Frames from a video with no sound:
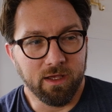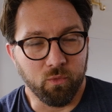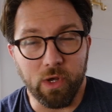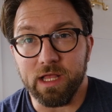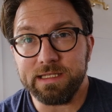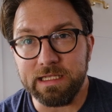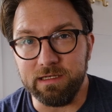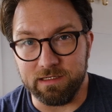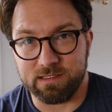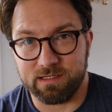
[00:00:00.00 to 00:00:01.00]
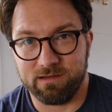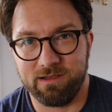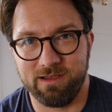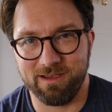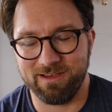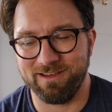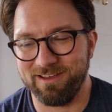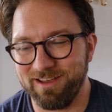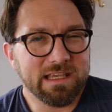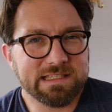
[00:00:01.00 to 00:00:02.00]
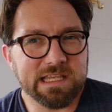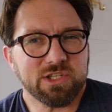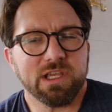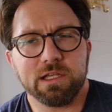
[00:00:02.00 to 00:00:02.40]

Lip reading: Well, I didn't. Essentially,